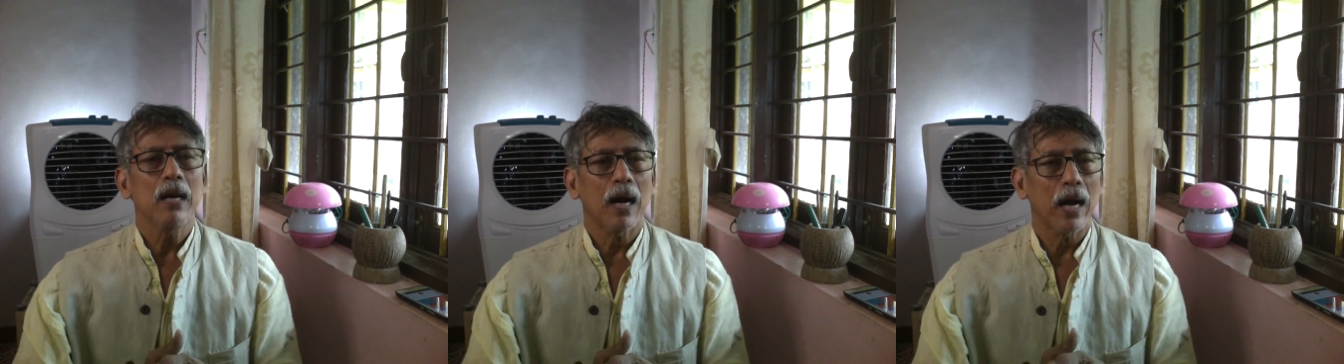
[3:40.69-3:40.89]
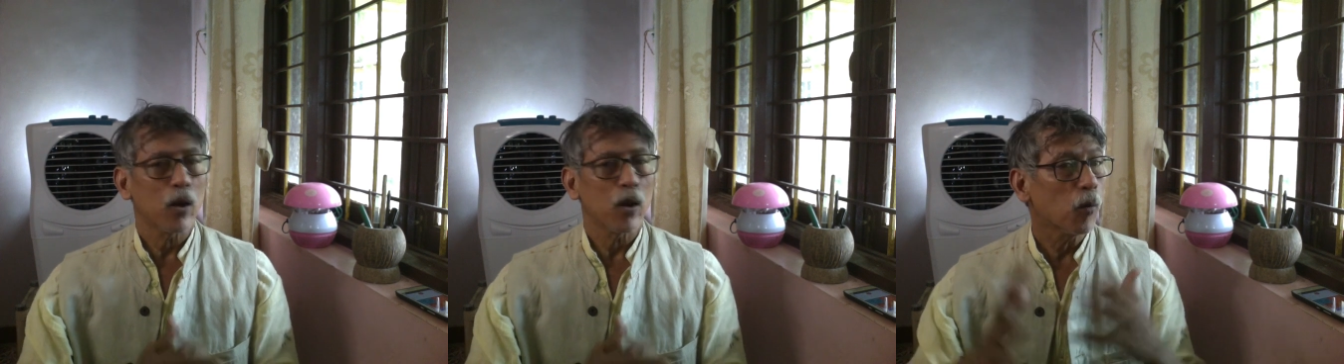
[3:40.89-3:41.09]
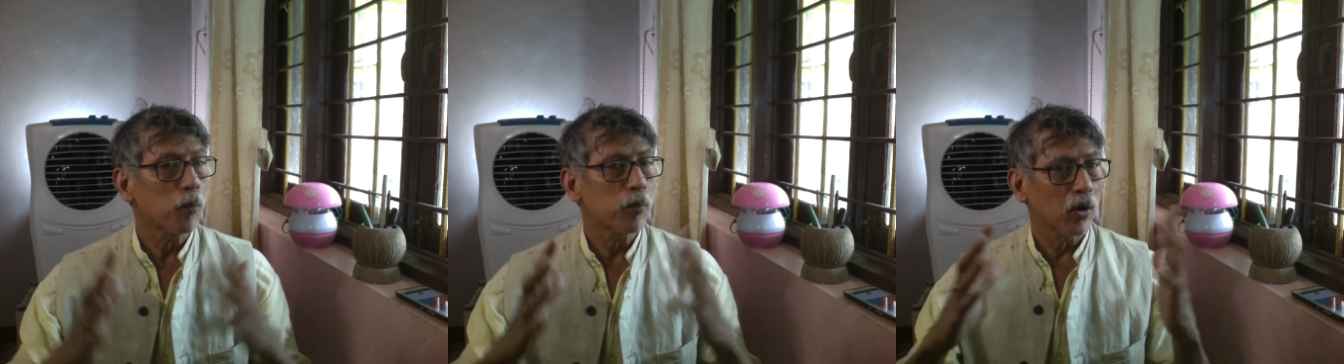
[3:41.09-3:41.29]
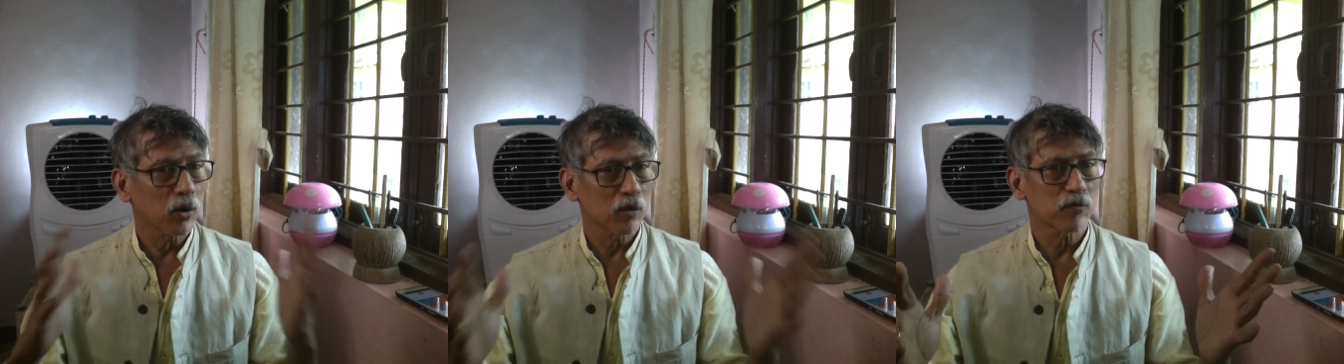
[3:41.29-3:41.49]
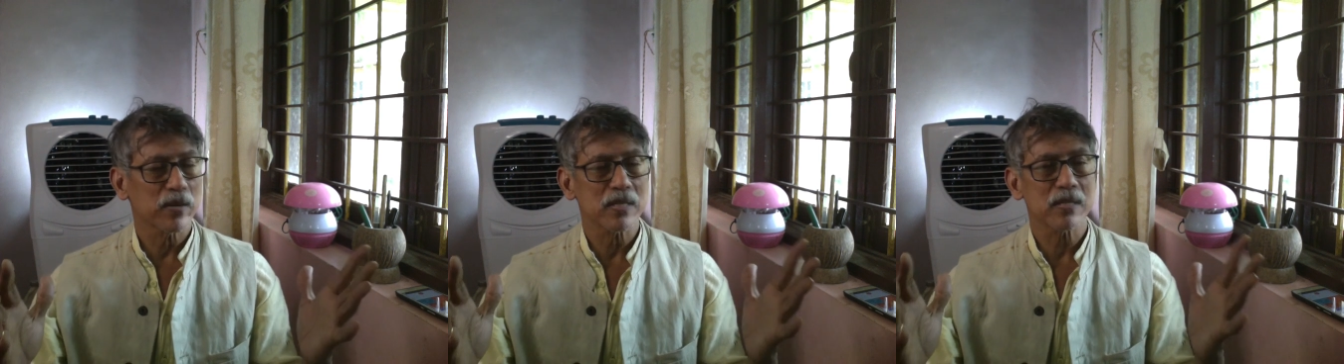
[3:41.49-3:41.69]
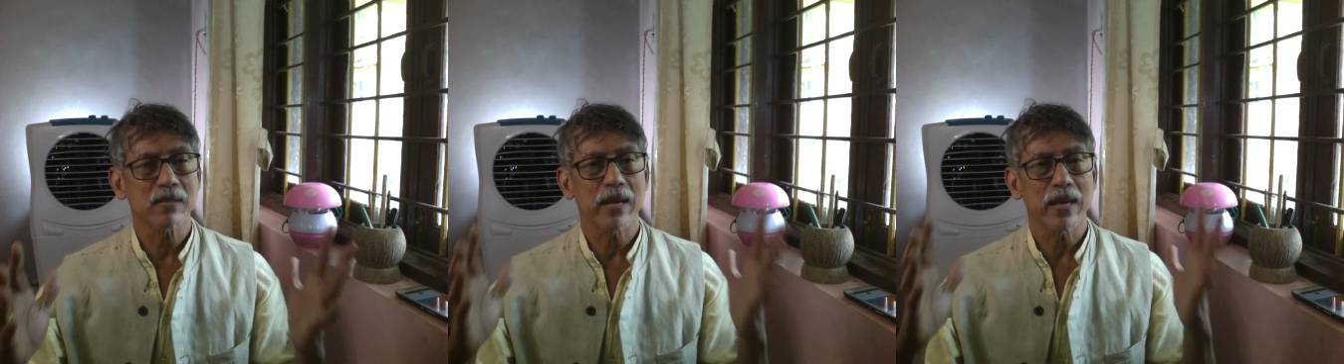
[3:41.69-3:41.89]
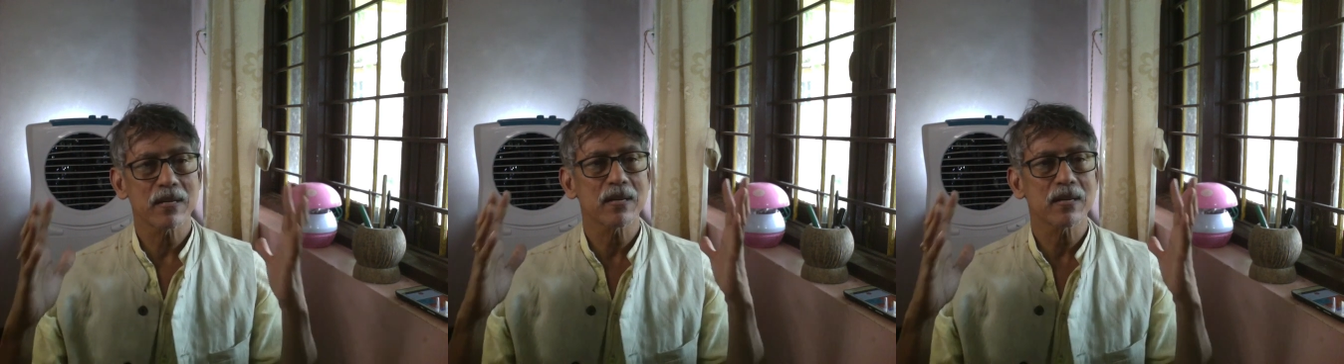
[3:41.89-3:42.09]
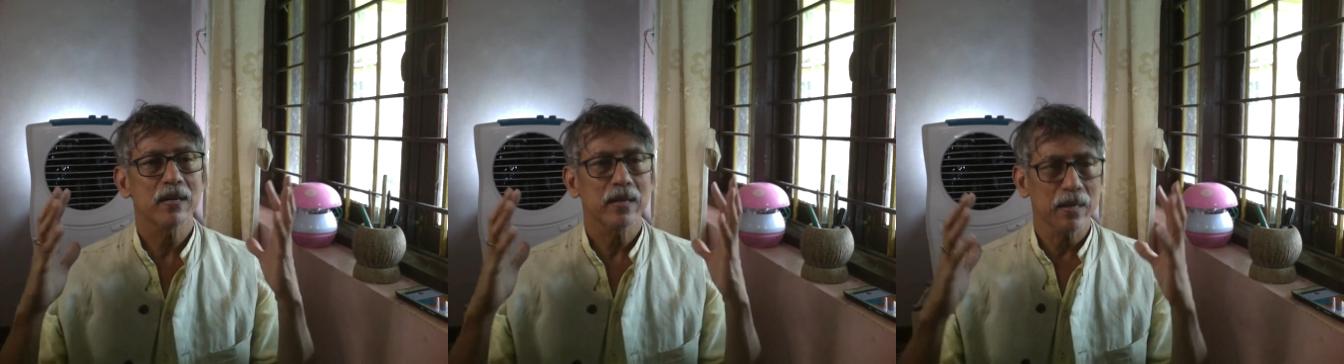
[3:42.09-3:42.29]
I hope all of us
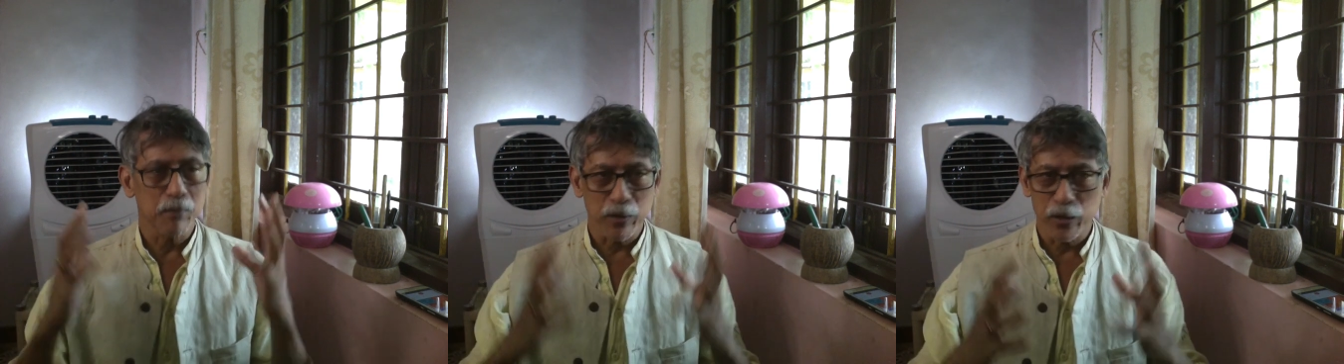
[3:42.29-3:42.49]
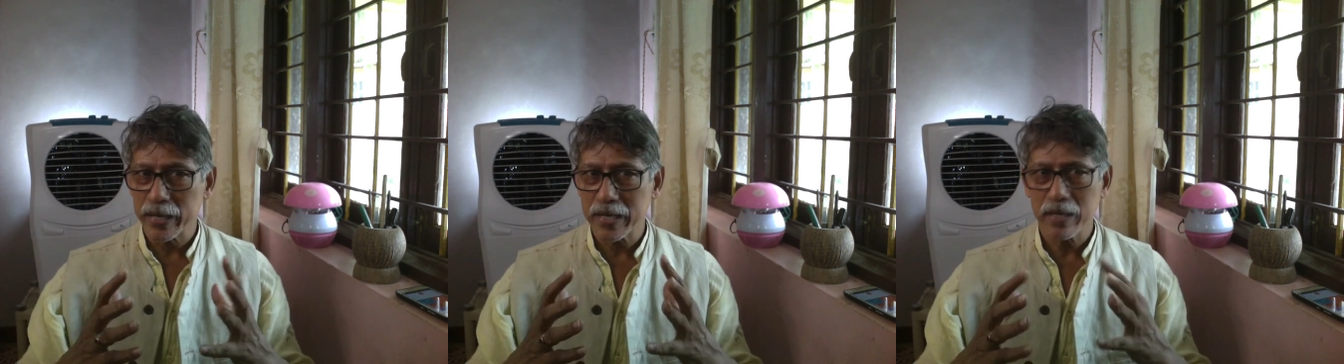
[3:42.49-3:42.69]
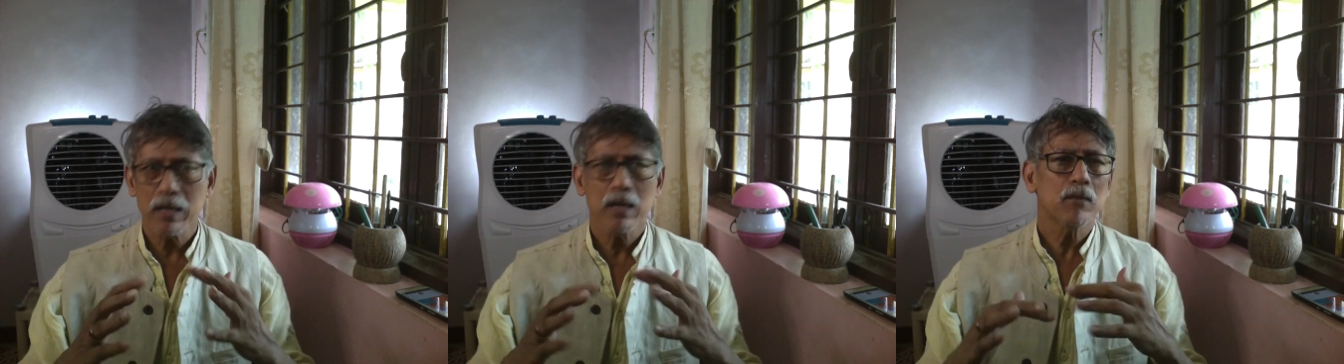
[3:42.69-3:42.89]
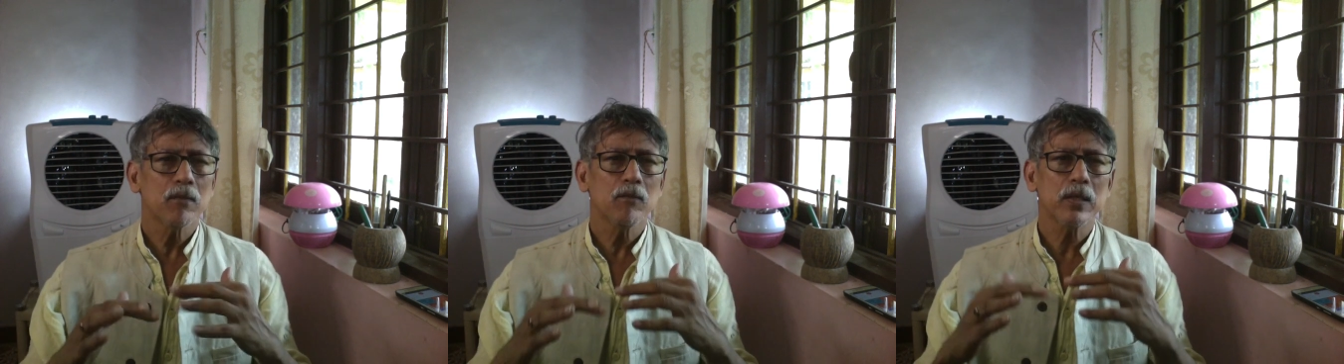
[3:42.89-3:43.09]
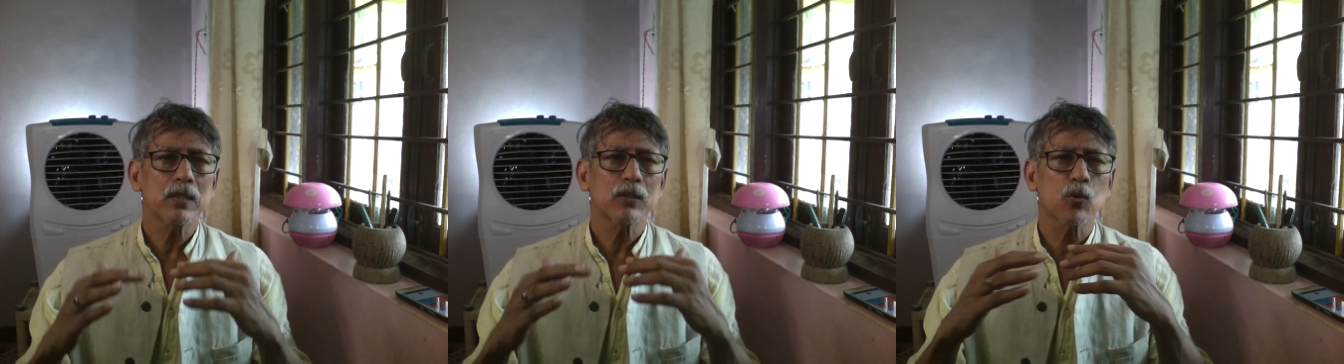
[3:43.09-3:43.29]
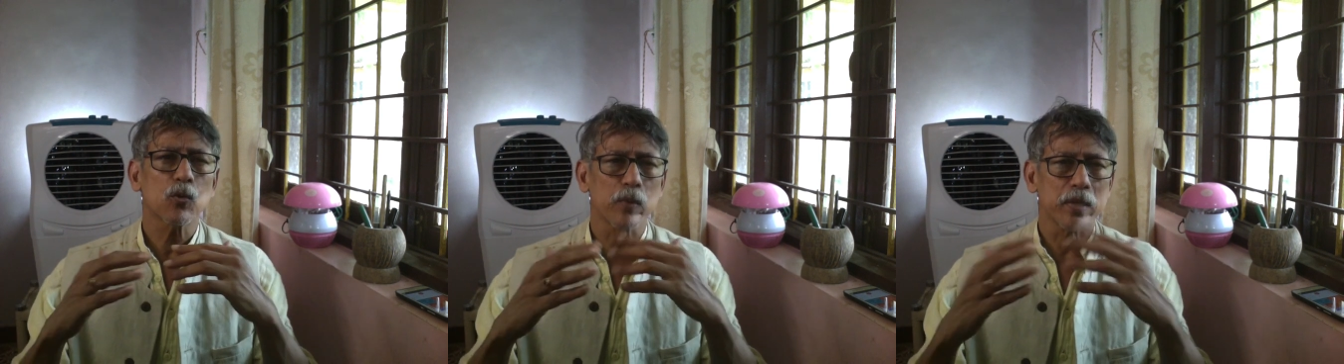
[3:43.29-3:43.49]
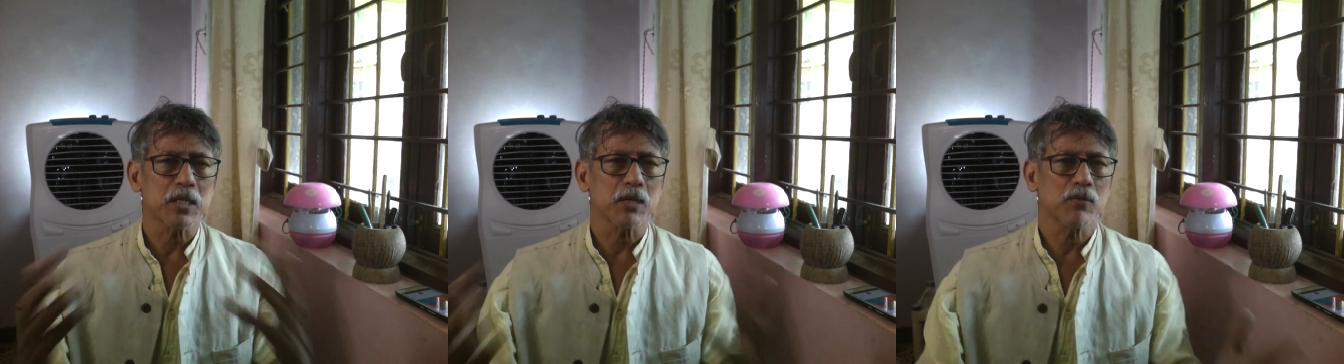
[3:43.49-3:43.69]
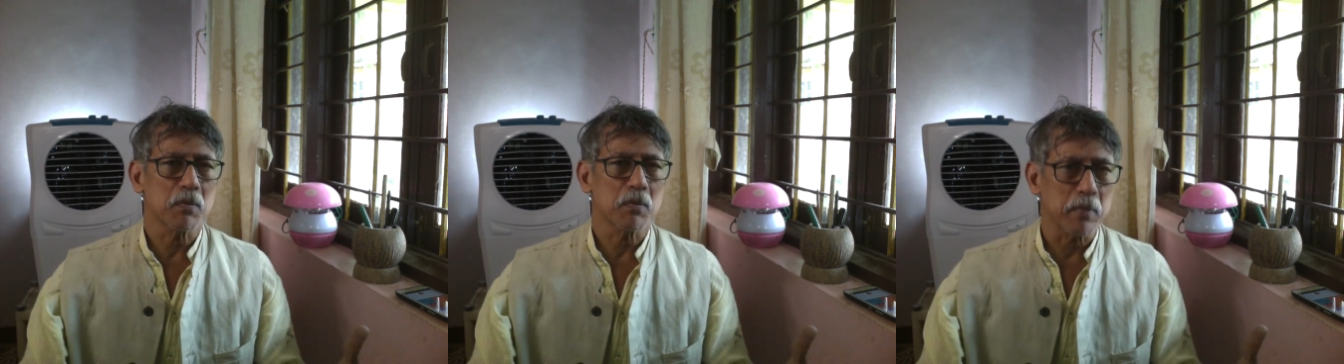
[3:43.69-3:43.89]
get immunity, but through
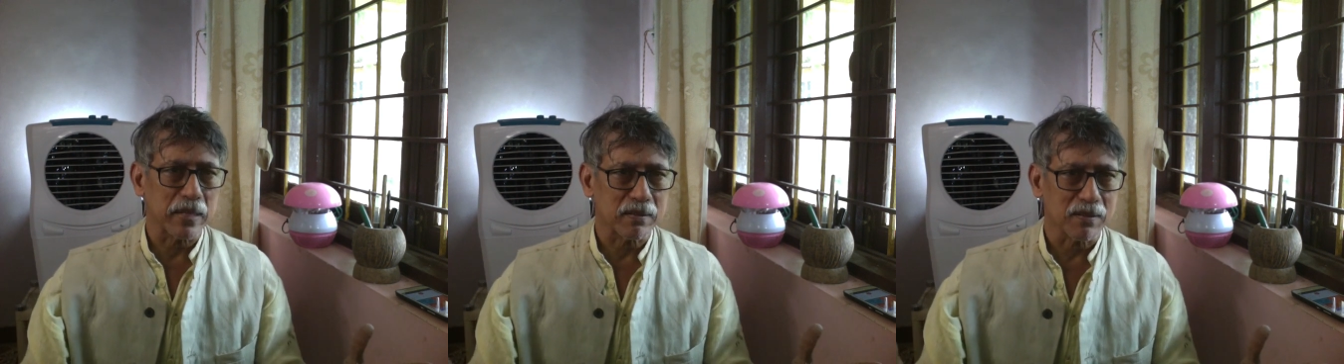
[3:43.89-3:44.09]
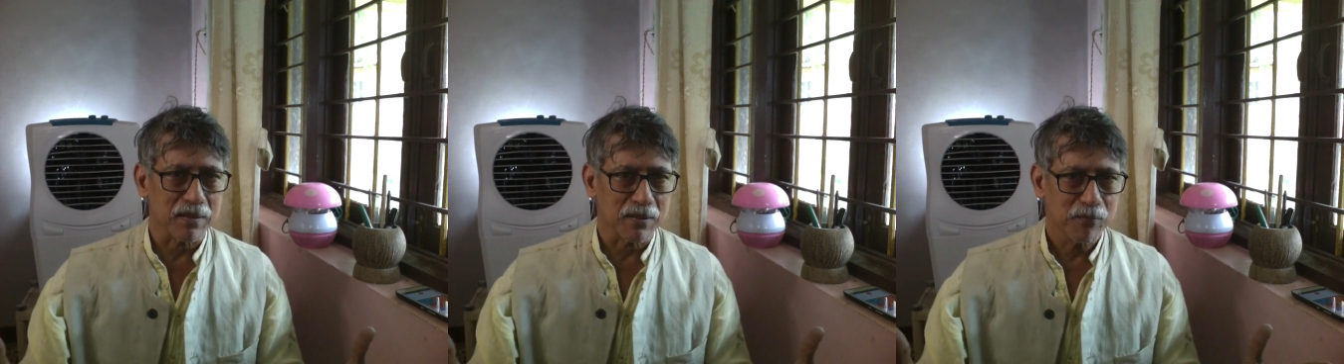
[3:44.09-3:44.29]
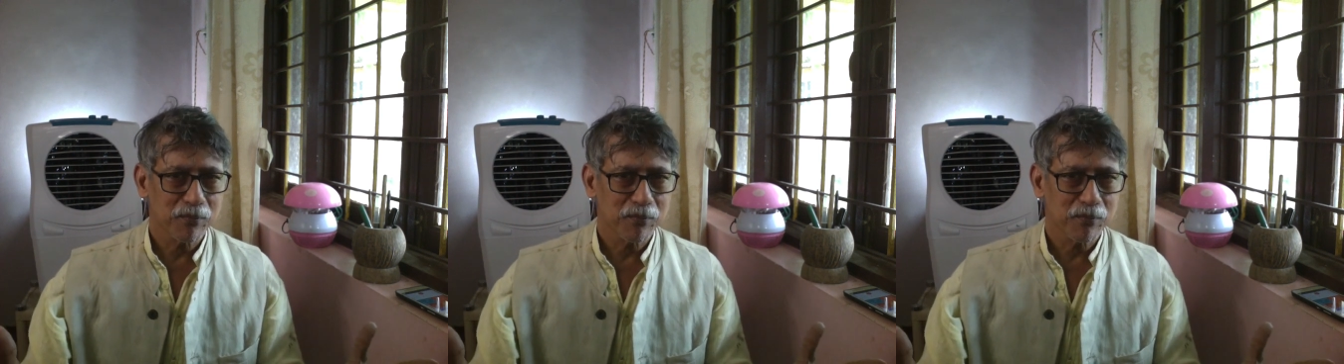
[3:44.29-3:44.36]
whichever method.